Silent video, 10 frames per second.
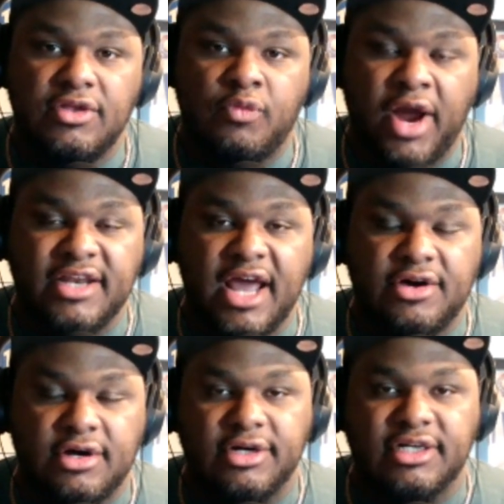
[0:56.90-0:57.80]
right now,
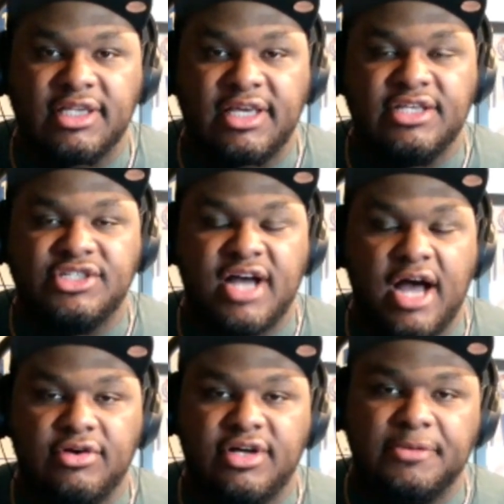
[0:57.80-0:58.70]
currently,
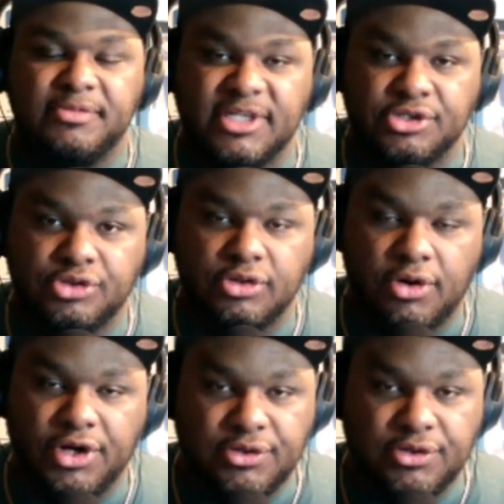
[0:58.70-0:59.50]
Chicago Cubs Central on